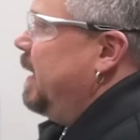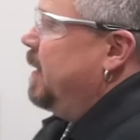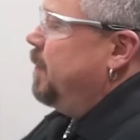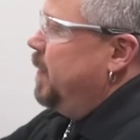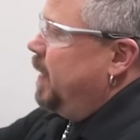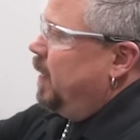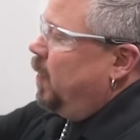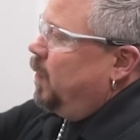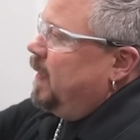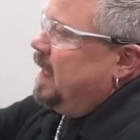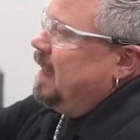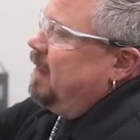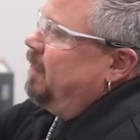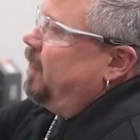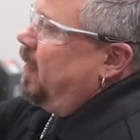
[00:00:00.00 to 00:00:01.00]
the middle we
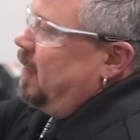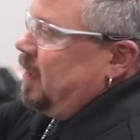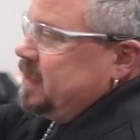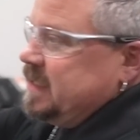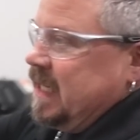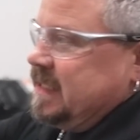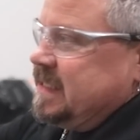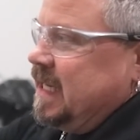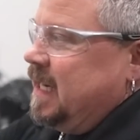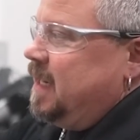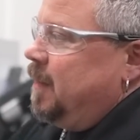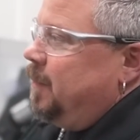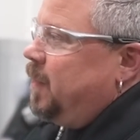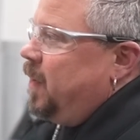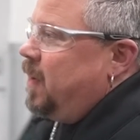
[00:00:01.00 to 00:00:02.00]
have all our
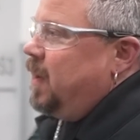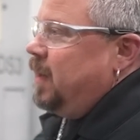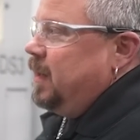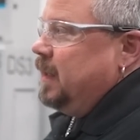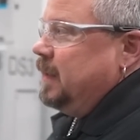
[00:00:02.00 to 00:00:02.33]
titanium bar.